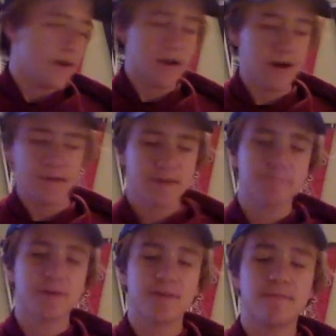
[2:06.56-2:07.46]
Um, he's
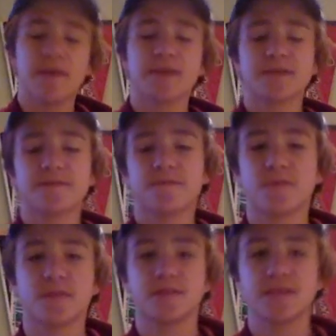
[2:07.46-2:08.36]
played amazing for
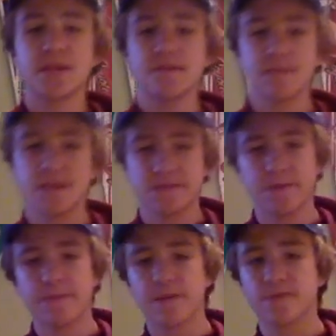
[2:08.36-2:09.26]
the team. He's
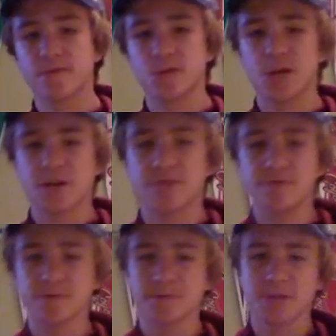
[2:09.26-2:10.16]
played better than Jack
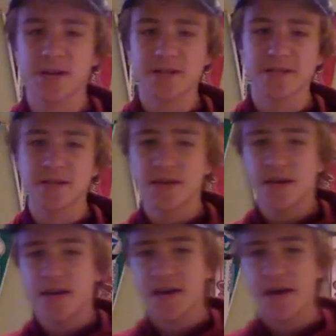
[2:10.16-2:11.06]
Hughes, in fact.
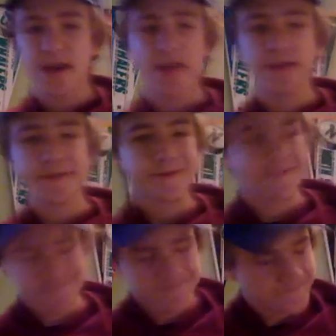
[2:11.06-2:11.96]
And
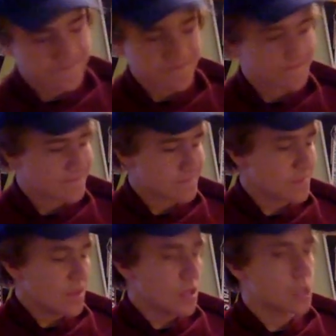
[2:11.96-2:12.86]

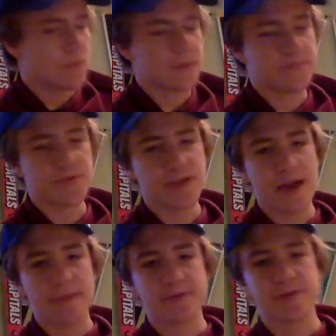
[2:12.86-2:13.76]
it makes me really
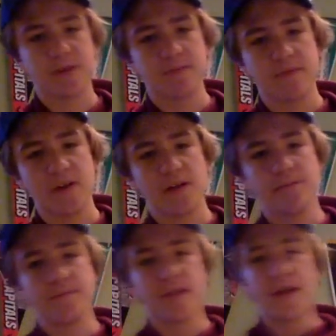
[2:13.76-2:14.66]
happy to see him
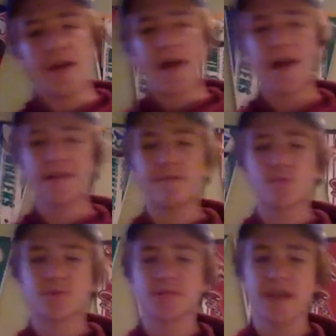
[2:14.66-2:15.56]
develop. At number
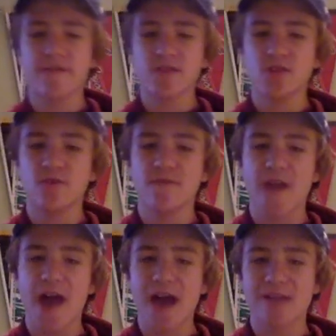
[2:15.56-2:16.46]
seven, you have
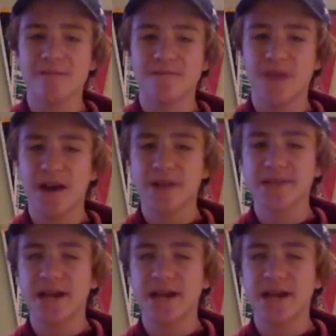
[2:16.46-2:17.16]
Adam Fox.